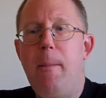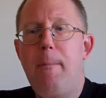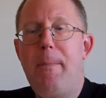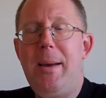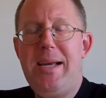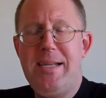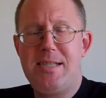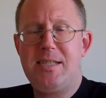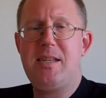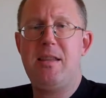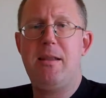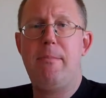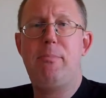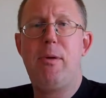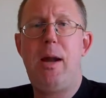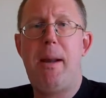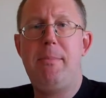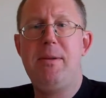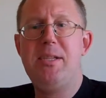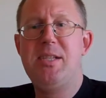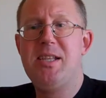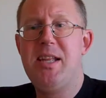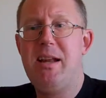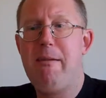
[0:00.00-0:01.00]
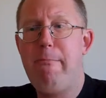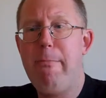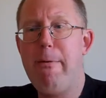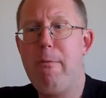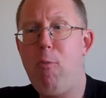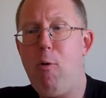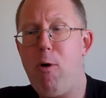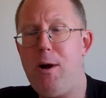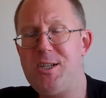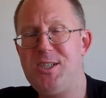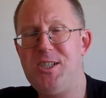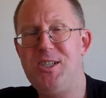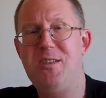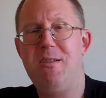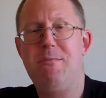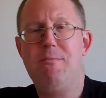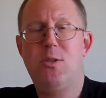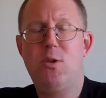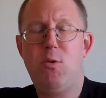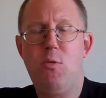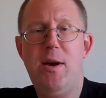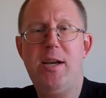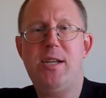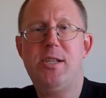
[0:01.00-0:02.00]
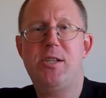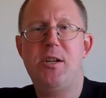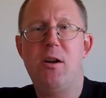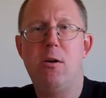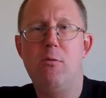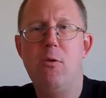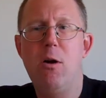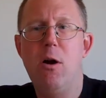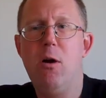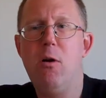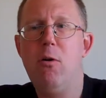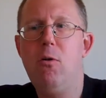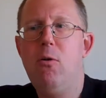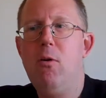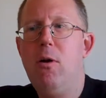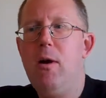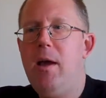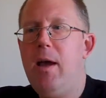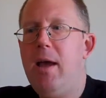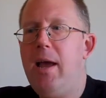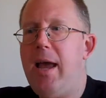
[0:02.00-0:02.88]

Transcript: based on the premise that I would be watching them twice in a row.